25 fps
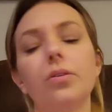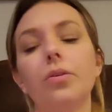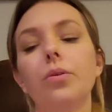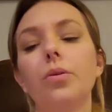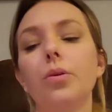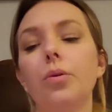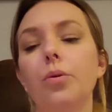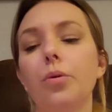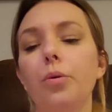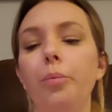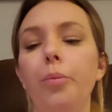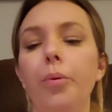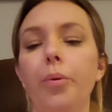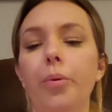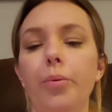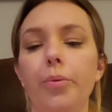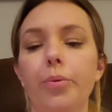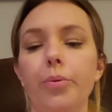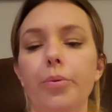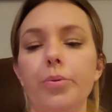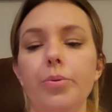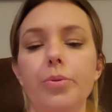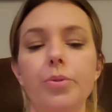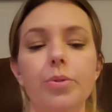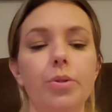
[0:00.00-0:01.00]
They're little
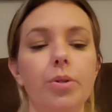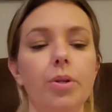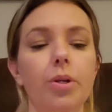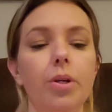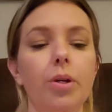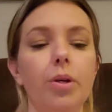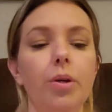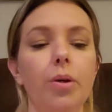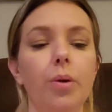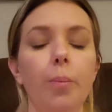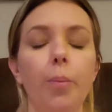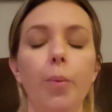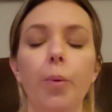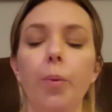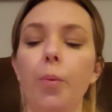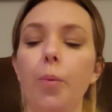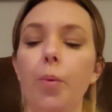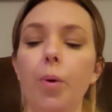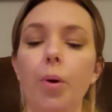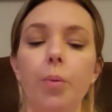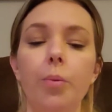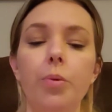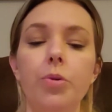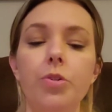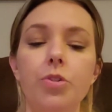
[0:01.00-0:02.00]
bowls. Well,
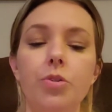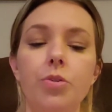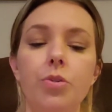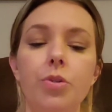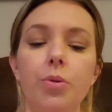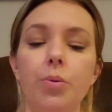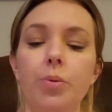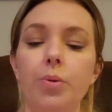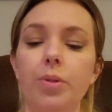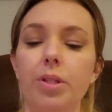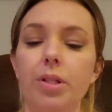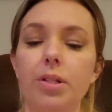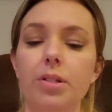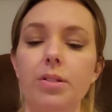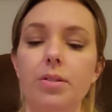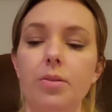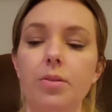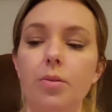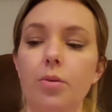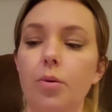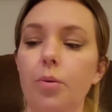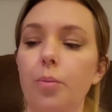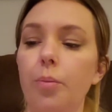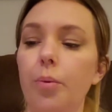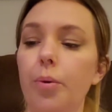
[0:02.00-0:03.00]
what would you do with
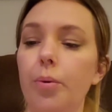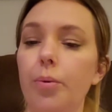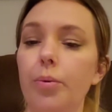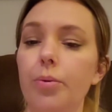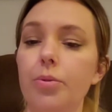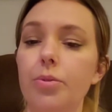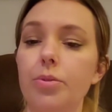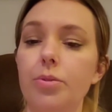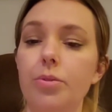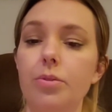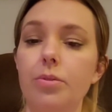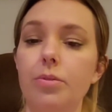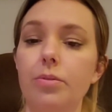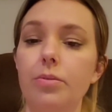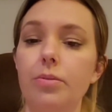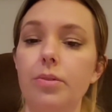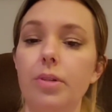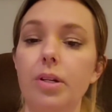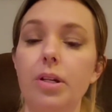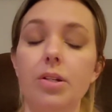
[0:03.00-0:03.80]
these little bowls